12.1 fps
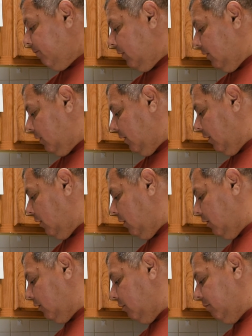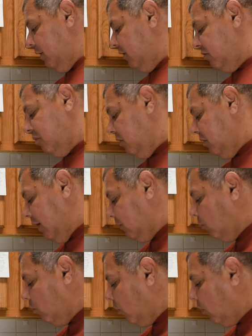Okay, there are other meters, whether you like
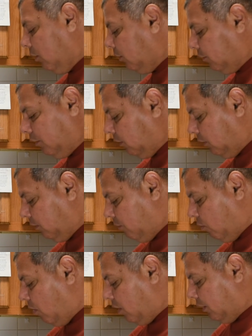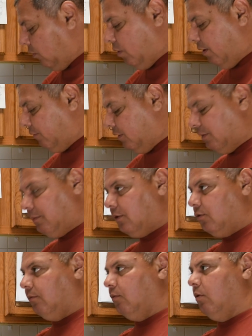DeWalt, the Milwaukee, whoever it is. I'm not
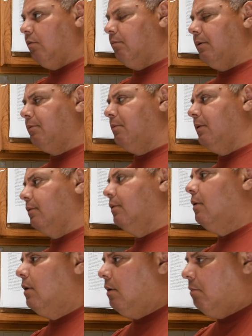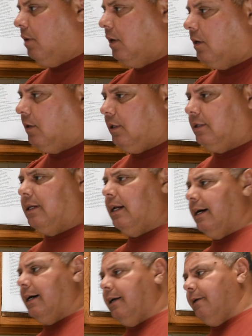sure if DeWalt makes meters. But uh, there's
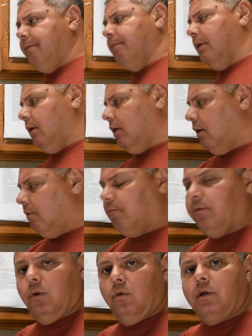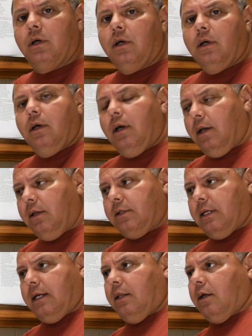Klein, um, Fluke, and there's
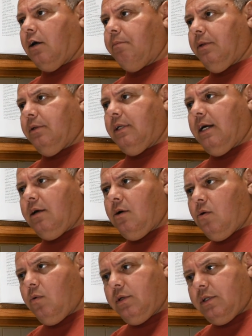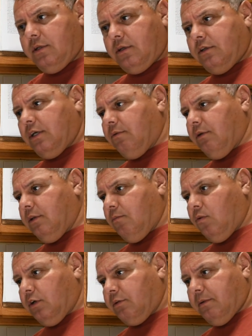a lot of the companies. Not always necessarily the
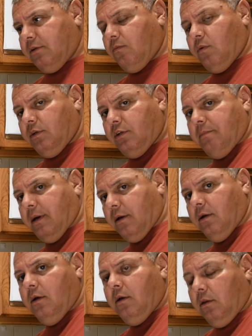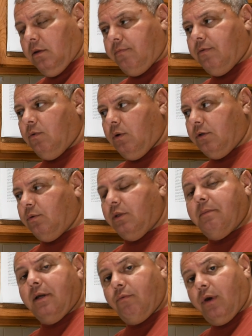more expensive one is the better. Look for the ones with the
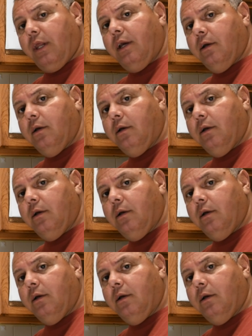better rating